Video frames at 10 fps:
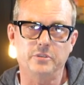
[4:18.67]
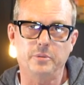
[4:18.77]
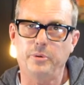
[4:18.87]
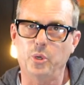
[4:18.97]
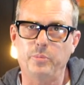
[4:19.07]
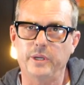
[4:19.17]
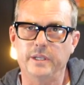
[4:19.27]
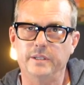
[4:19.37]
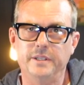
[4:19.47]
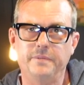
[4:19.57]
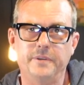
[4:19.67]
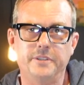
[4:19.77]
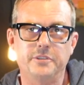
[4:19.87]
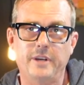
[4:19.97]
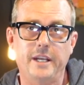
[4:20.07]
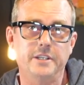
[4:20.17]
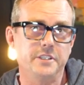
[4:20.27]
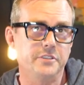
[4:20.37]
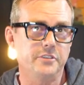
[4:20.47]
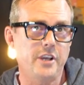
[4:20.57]
are appropriate and different
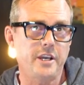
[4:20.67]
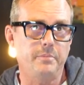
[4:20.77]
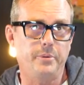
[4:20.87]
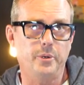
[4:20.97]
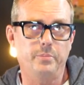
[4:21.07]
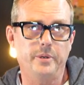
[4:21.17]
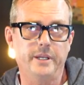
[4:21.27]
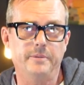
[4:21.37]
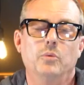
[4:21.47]
strategies are not appropriate.